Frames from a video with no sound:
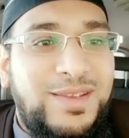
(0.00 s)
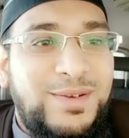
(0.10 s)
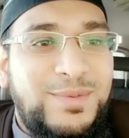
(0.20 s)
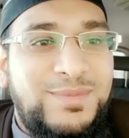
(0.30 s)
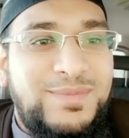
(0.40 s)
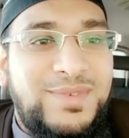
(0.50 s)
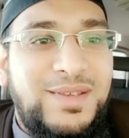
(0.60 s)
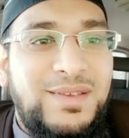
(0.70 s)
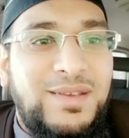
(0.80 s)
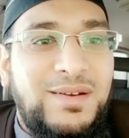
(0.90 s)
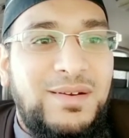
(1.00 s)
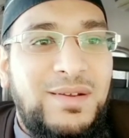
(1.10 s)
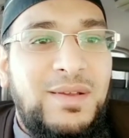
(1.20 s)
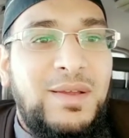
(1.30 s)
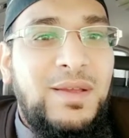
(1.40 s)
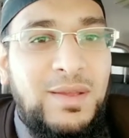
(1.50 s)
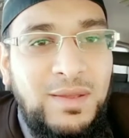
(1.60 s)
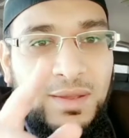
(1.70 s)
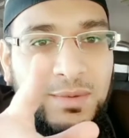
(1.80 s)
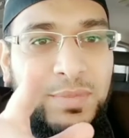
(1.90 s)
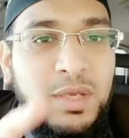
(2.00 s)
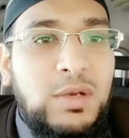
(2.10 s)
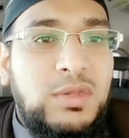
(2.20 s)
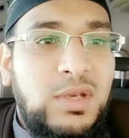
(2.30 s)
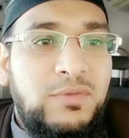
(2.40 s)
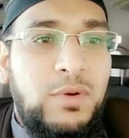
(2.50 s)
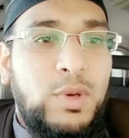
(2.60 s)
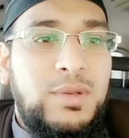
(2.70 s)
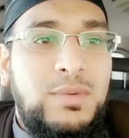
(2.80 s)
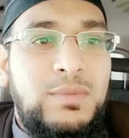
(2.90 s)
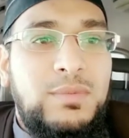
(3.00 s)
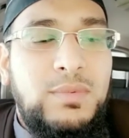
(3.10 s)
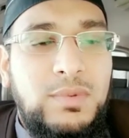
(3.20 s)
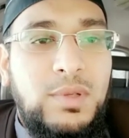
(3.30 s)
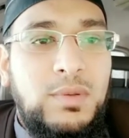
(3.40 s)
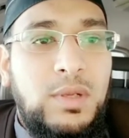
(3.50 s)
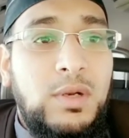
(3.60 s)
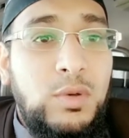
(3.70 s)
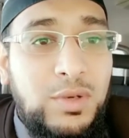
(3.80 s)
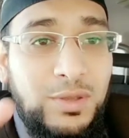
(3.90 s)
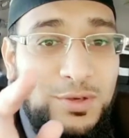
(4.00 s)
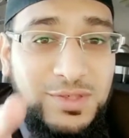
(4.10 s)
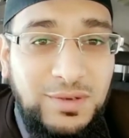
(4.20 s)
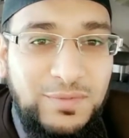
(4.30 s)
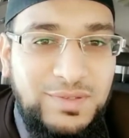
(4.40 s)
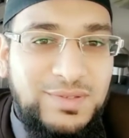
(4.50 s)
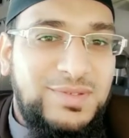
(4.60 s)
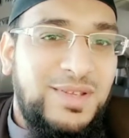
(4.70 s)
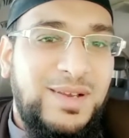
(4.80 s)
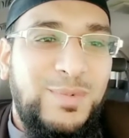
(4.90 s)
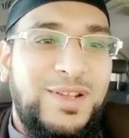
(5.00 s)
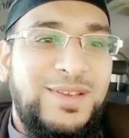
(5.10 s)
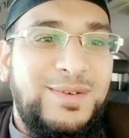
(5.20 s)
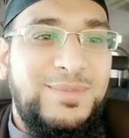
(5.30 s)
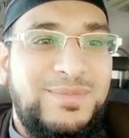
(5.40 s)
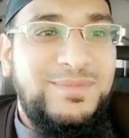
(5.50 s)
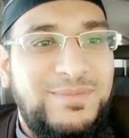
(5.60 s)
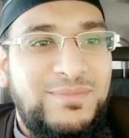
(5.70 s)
alaikum. Take care and be good to everyone, including yourselves. Assalamu alaikum.